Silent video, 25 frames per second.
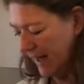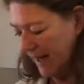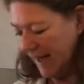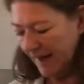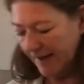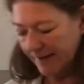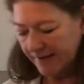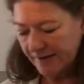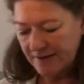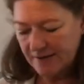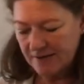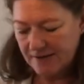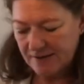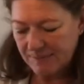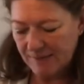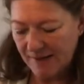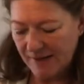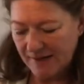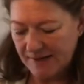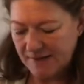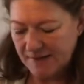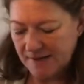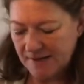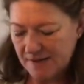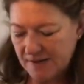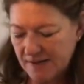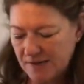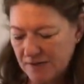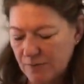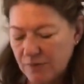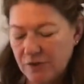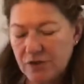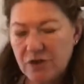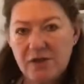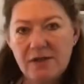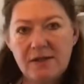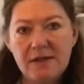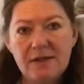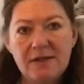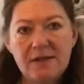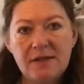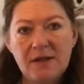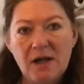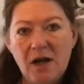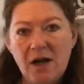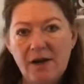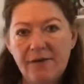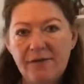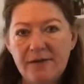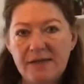to add the spices, which is
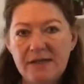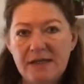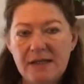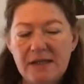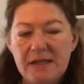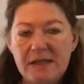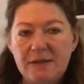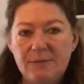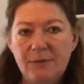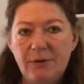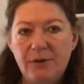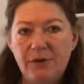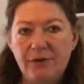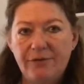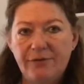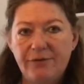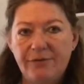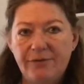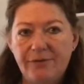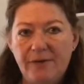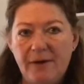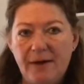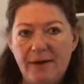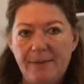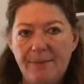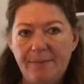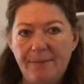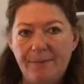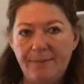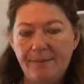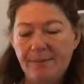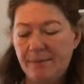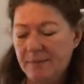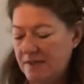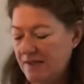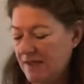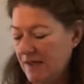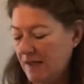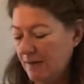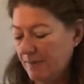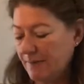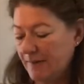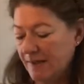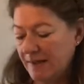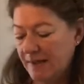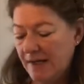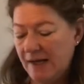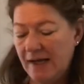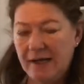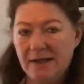half a teaspoon of
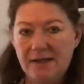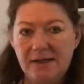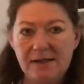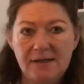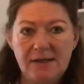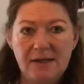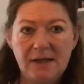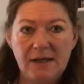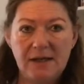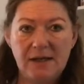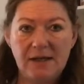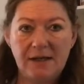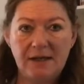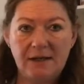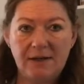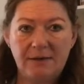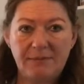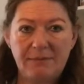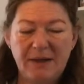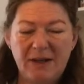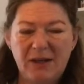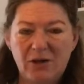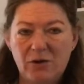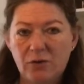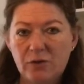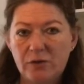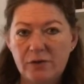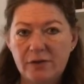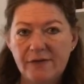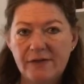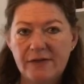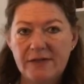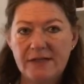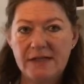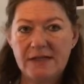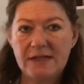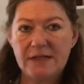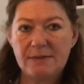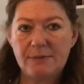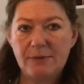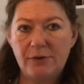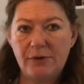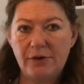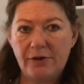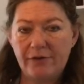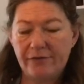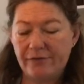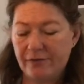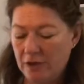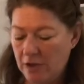cinnamon and about a quarter of a teaspoon
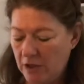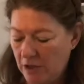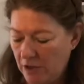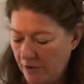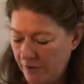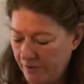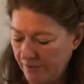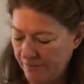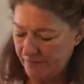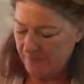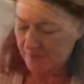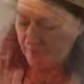of cloves.